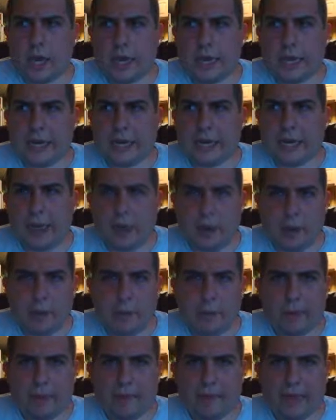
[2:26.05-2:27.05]
I know
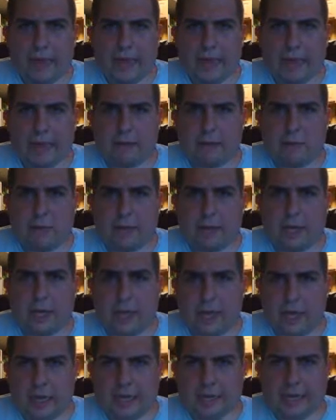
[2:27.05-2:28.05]
I would have had more
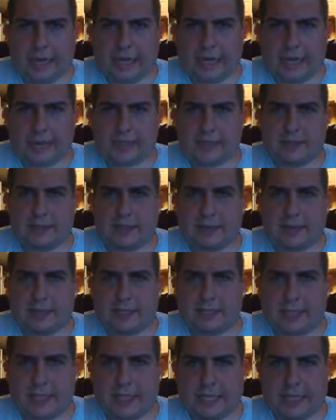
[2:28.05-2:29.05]
context if I
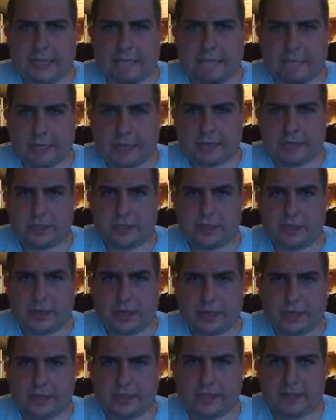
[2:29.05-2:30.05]
had seen the first
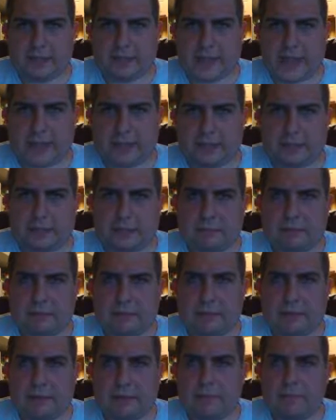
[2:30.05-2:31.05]
Guardians of the Galaxy
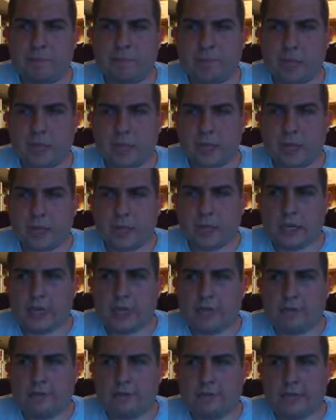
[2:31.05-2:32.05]
movie.
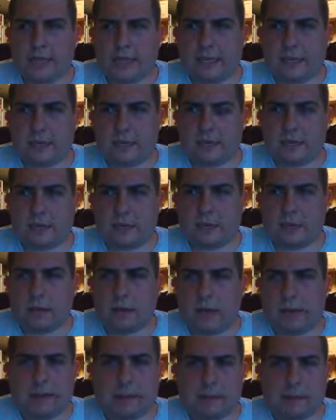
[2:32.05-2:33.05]
Kind of these,
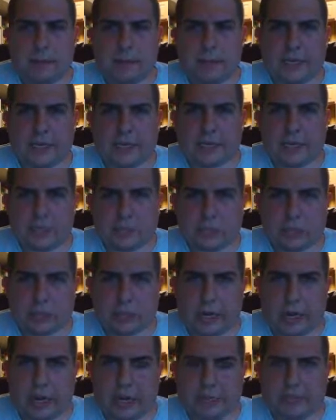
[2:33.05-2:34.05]
I don't know about
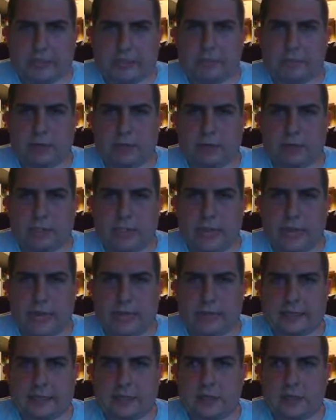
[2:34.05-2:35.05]
Easter eggs as much
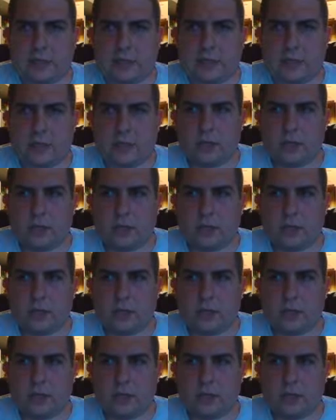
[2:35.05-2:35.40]
as